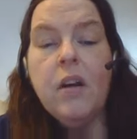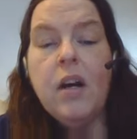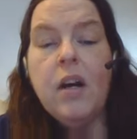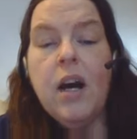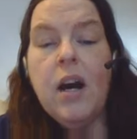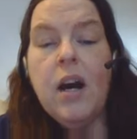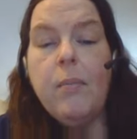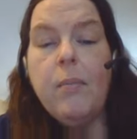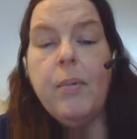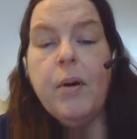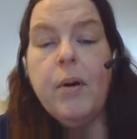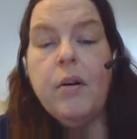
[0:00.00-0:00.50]

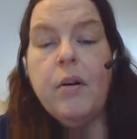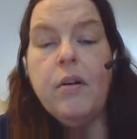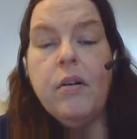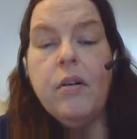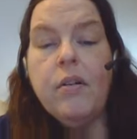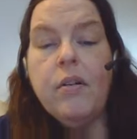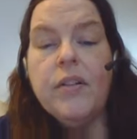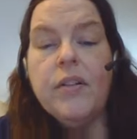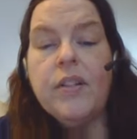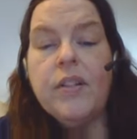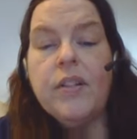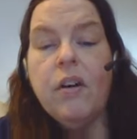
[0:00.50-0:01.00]
Copper,
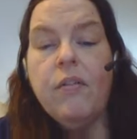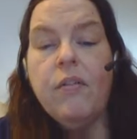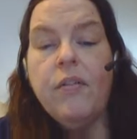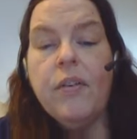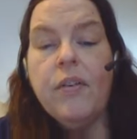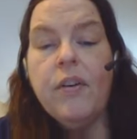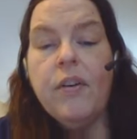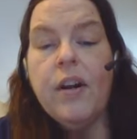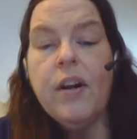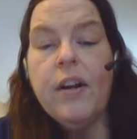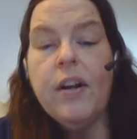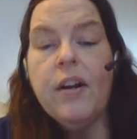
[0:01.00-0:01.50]

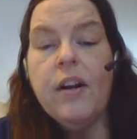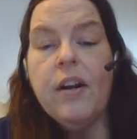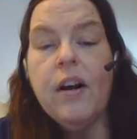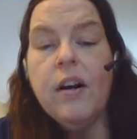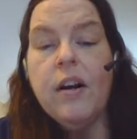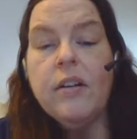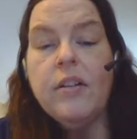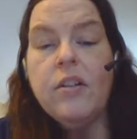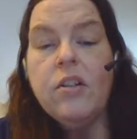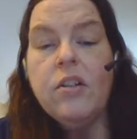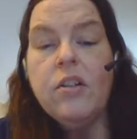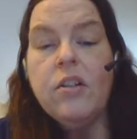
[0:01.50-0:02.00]
sulfur, and
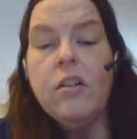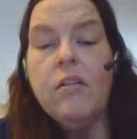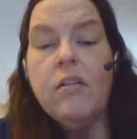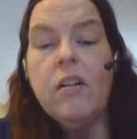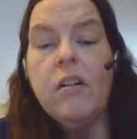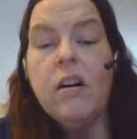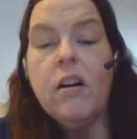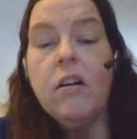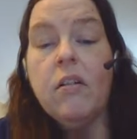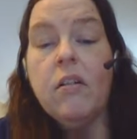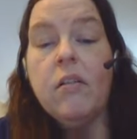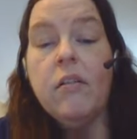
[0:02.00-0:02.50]

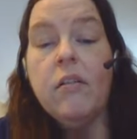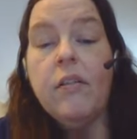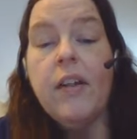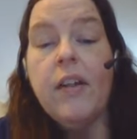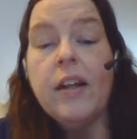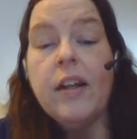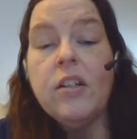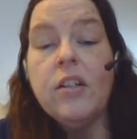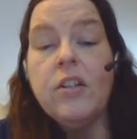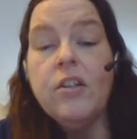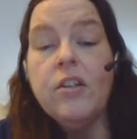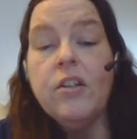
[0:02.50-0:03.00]
oxygen. Oh,
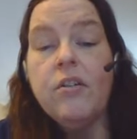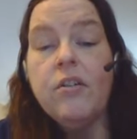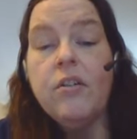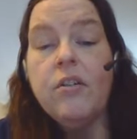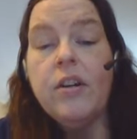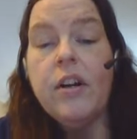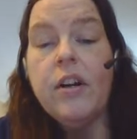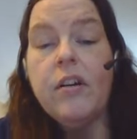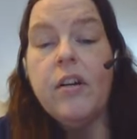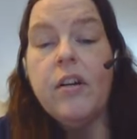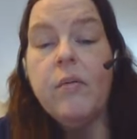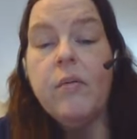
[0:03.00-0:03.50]
that's a
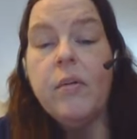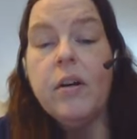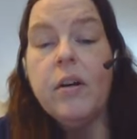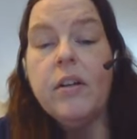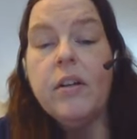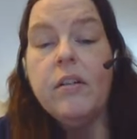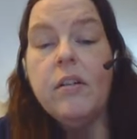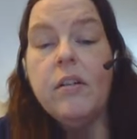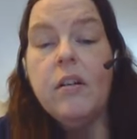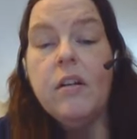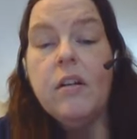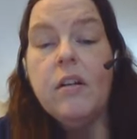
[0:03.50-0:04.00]
ternary
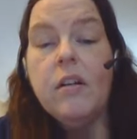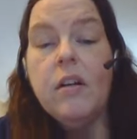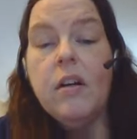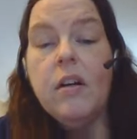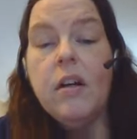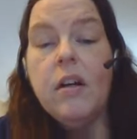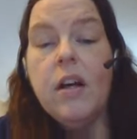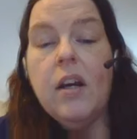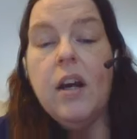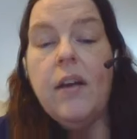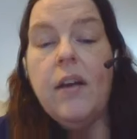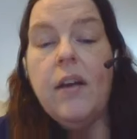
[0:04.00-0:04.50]
one.
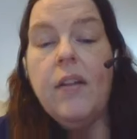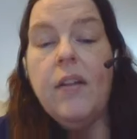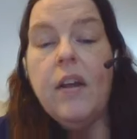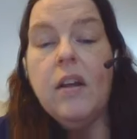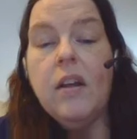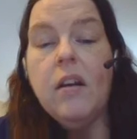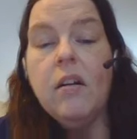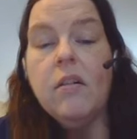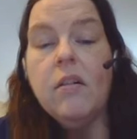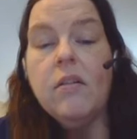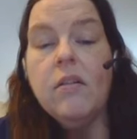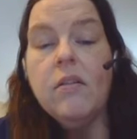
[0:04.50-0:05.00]
And
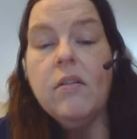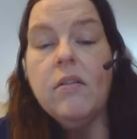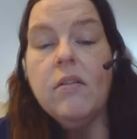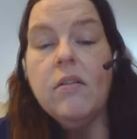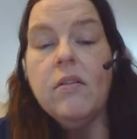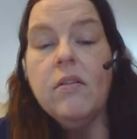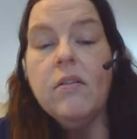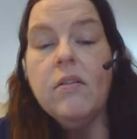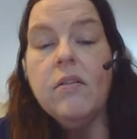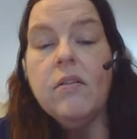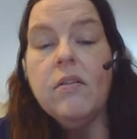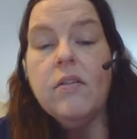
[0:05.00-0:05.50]
then
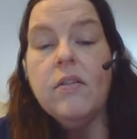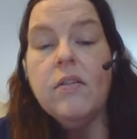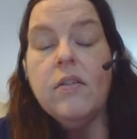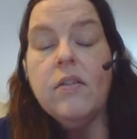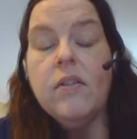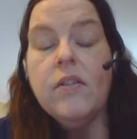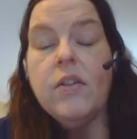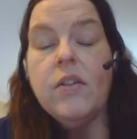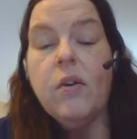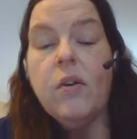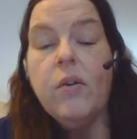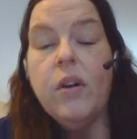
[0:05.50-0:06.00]

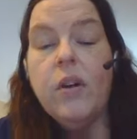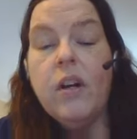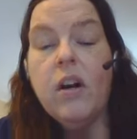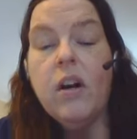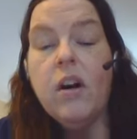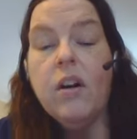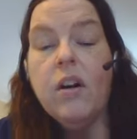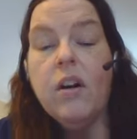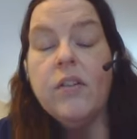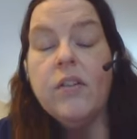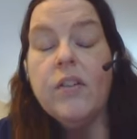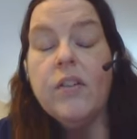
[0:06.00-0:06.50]

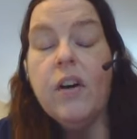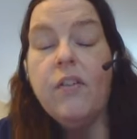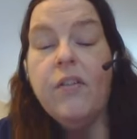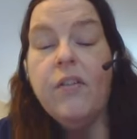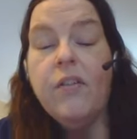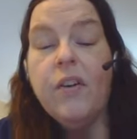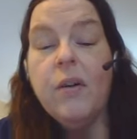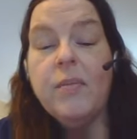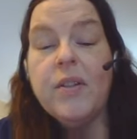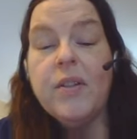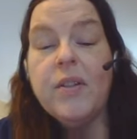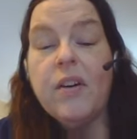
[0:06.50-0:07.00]
sodium or
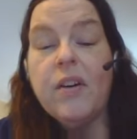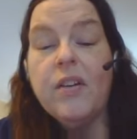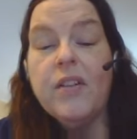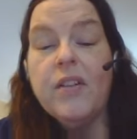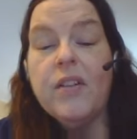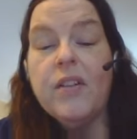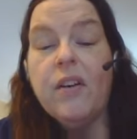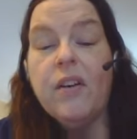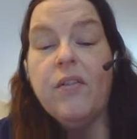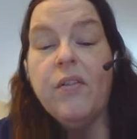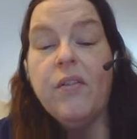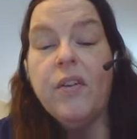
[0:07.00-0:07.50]
sulfur, I'm sorry,
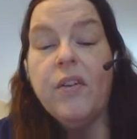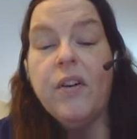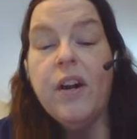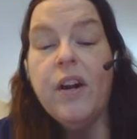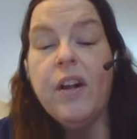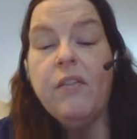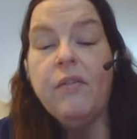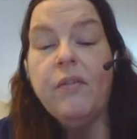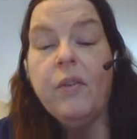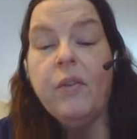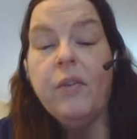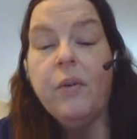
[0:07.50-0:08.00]
sulfur
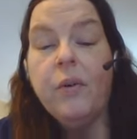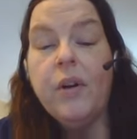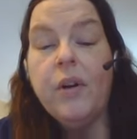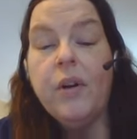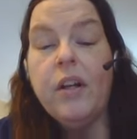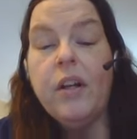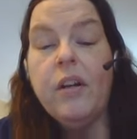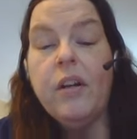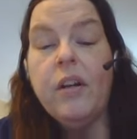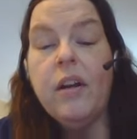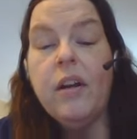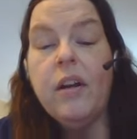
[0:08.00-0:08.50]
and
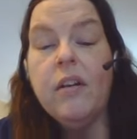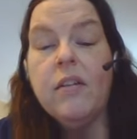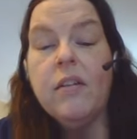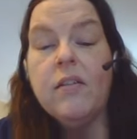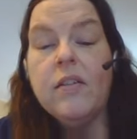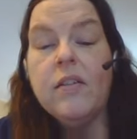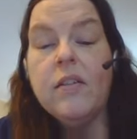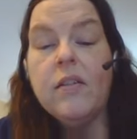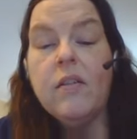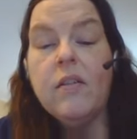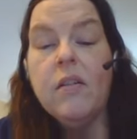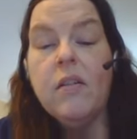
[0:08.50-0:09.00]
fluorine
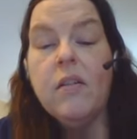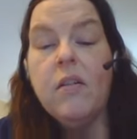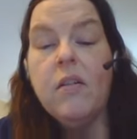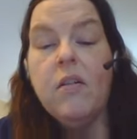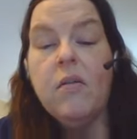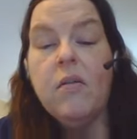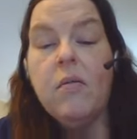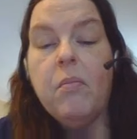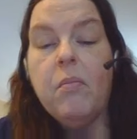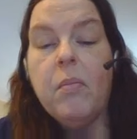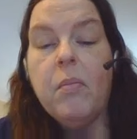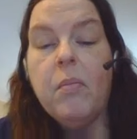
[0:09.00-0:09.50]
is
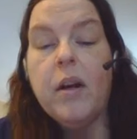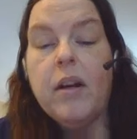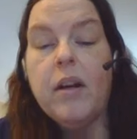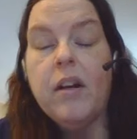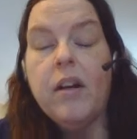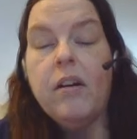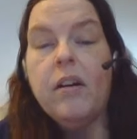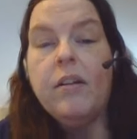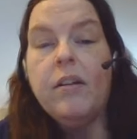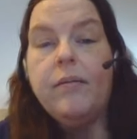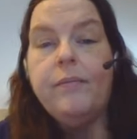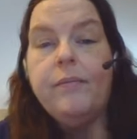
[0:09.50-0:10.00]

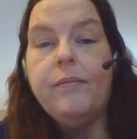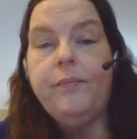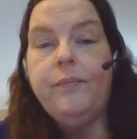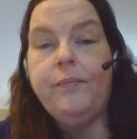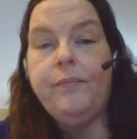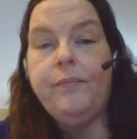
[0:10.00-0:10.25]
binary.